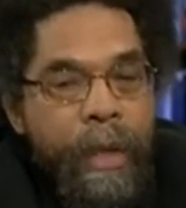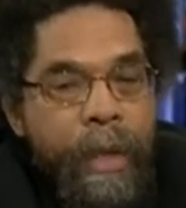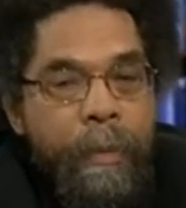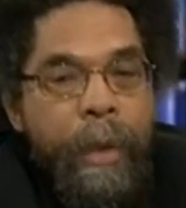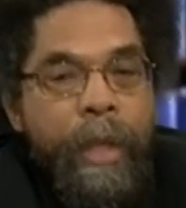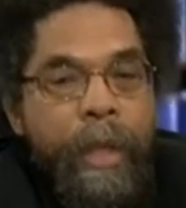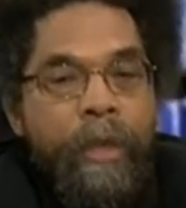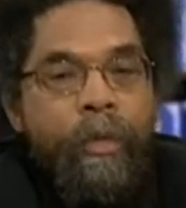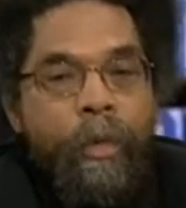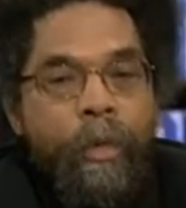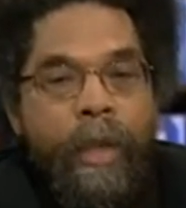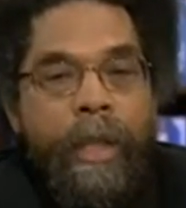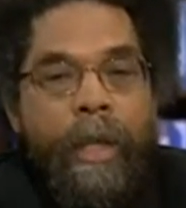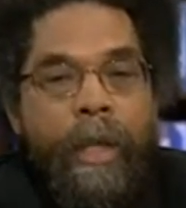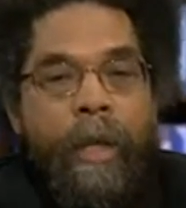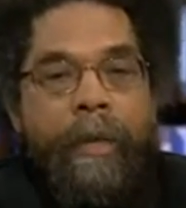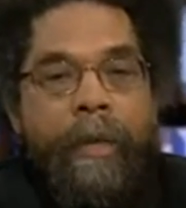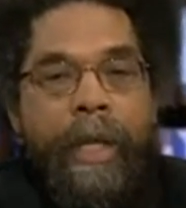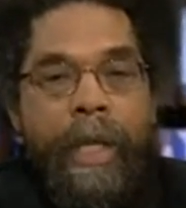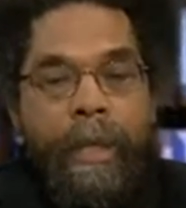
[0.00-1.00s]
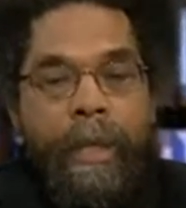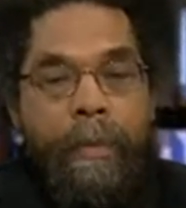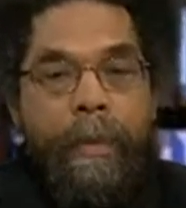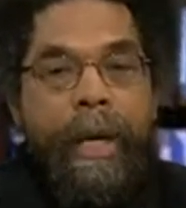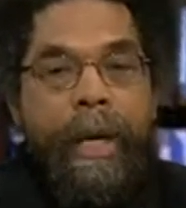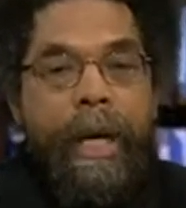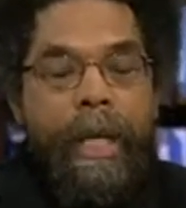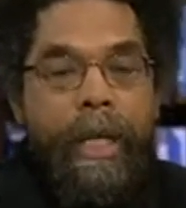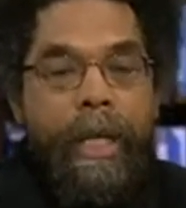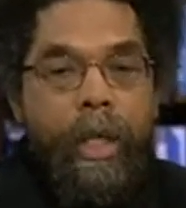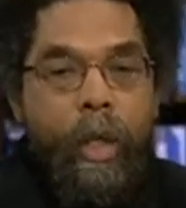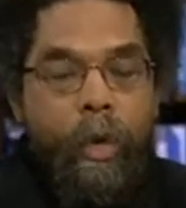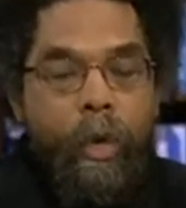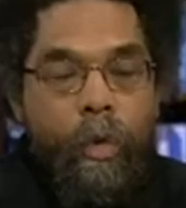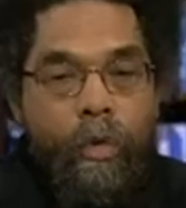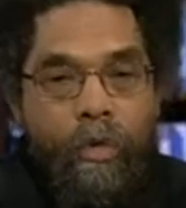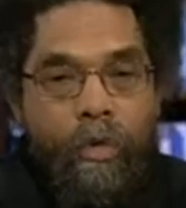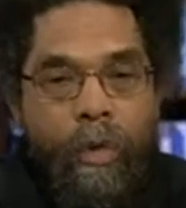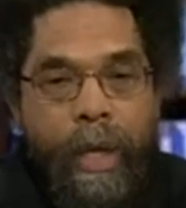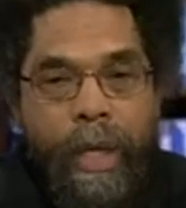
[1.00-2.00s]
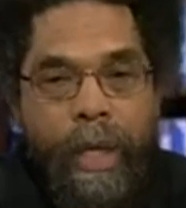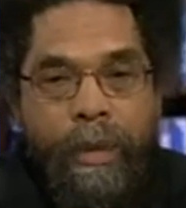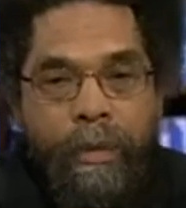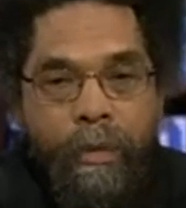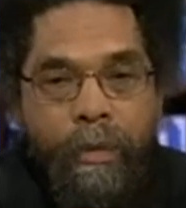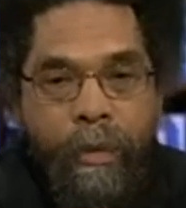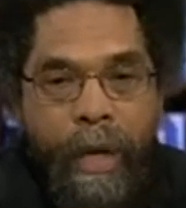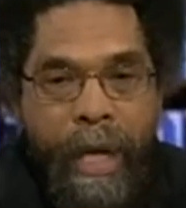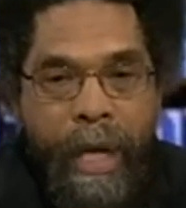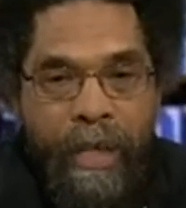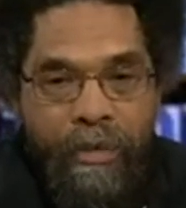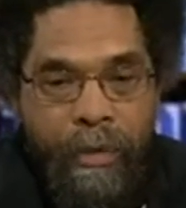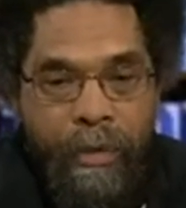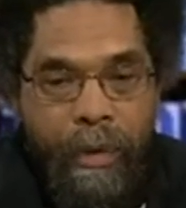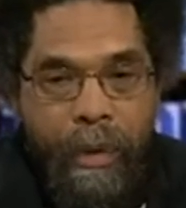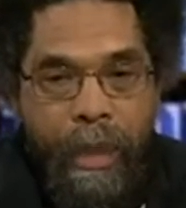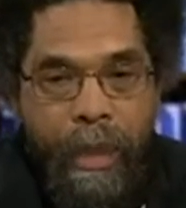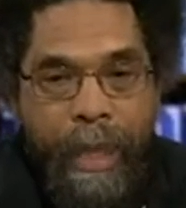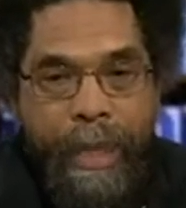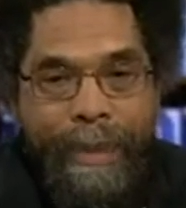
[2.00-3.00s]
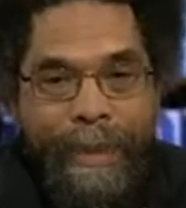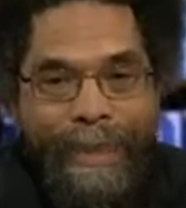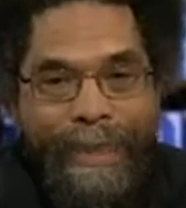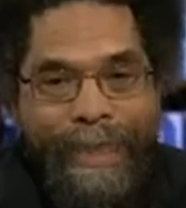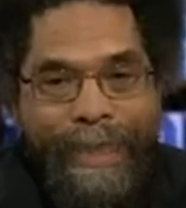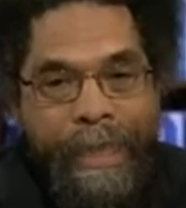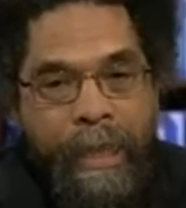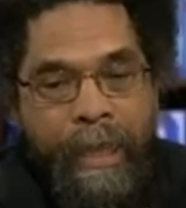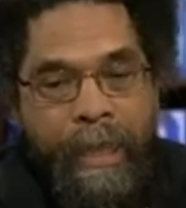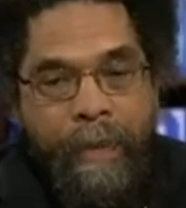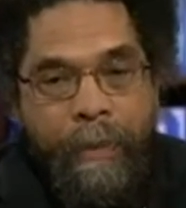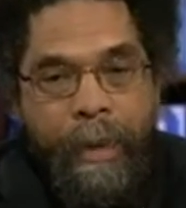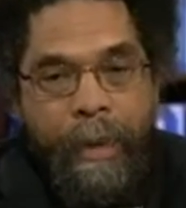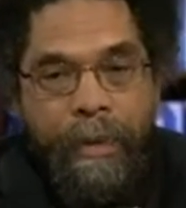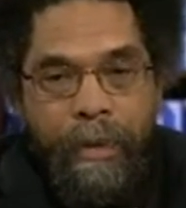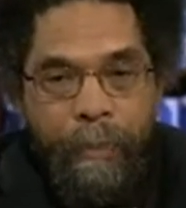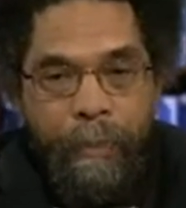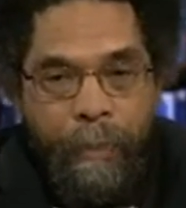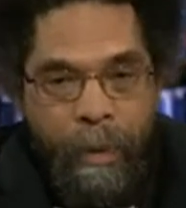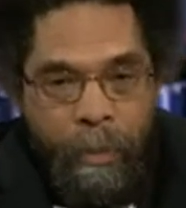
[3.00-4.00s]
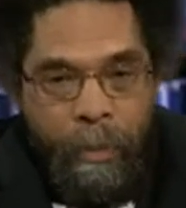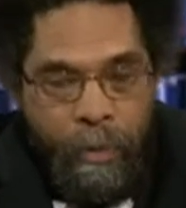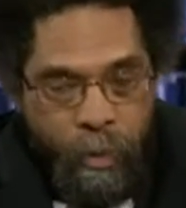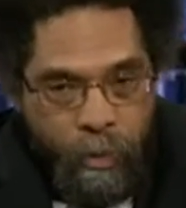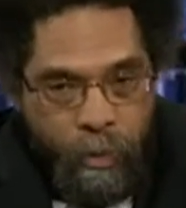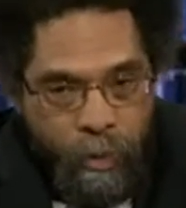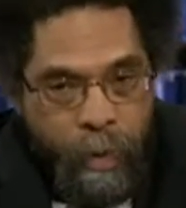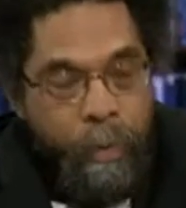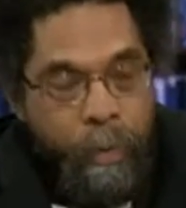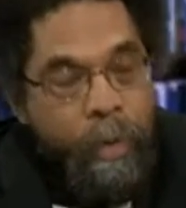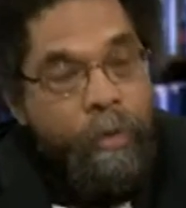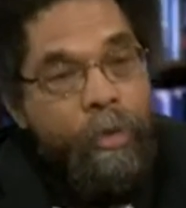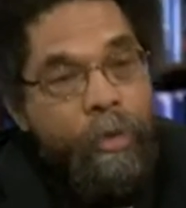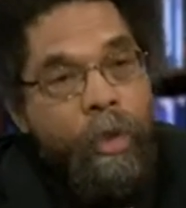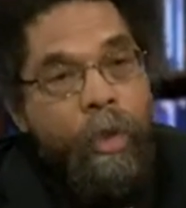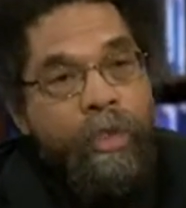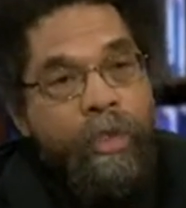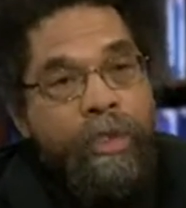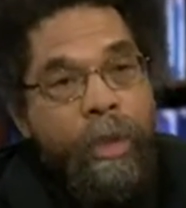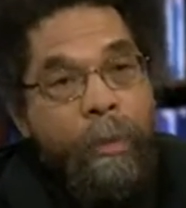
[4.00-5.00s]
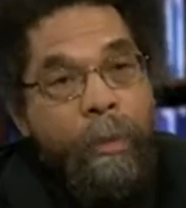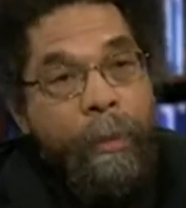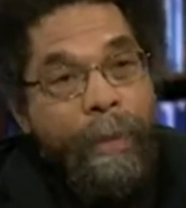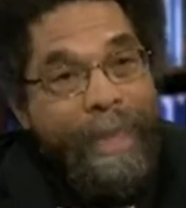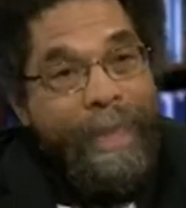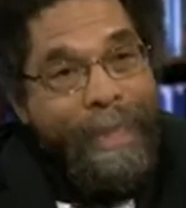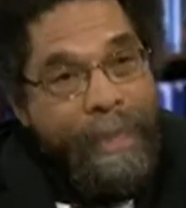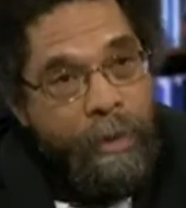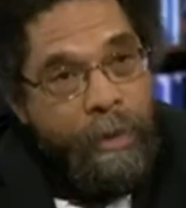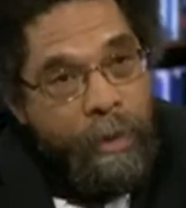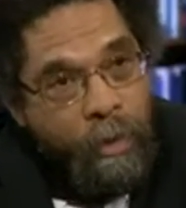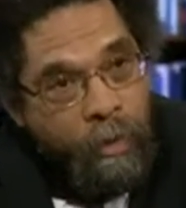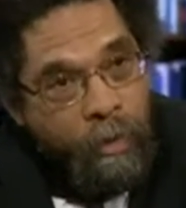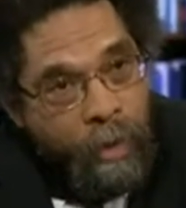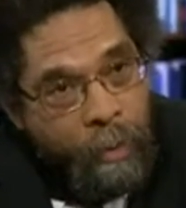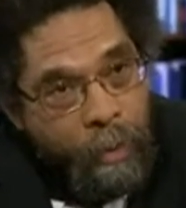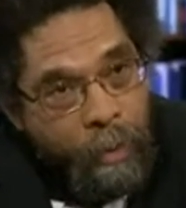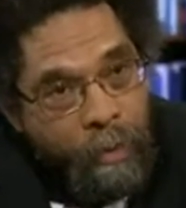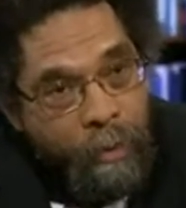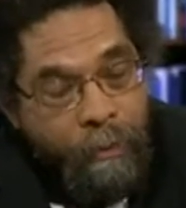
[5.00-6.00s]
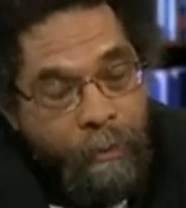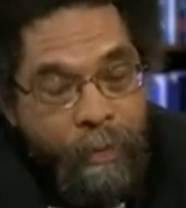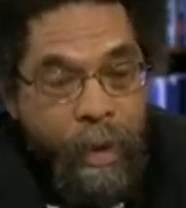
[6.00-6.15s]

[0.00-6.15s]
Because we know anybody who tries to rationalize the killing of innocent people is a criminal. George Zimmerman is a criminal.